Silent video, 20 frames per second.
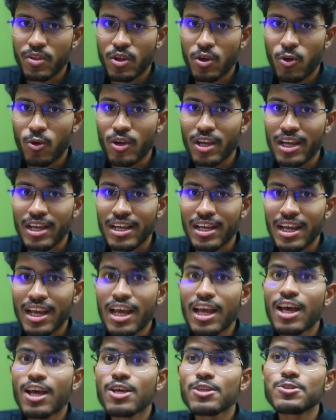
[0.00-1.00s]
Okay,
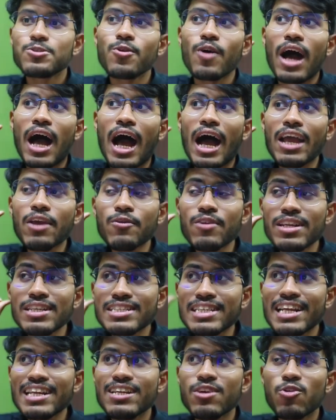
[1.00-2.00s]
so I will
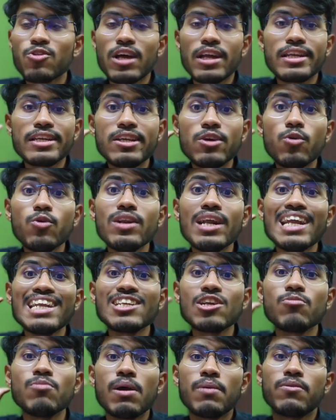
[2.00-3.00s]
tell you that you need
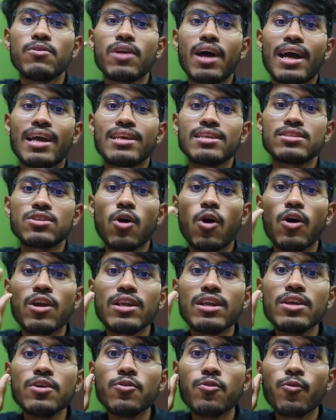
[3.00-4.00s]
to memorize
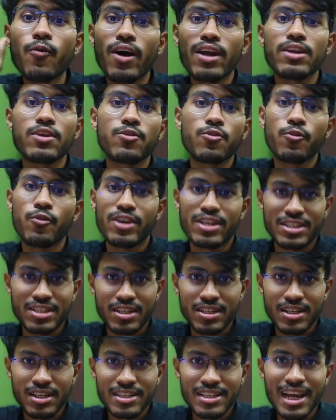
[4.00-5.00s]
only one
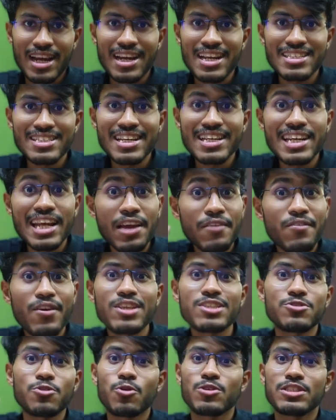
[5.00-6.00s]
equation, that is the
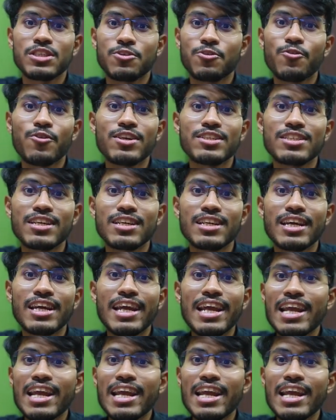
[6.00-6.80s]
Navier-Stokes equation.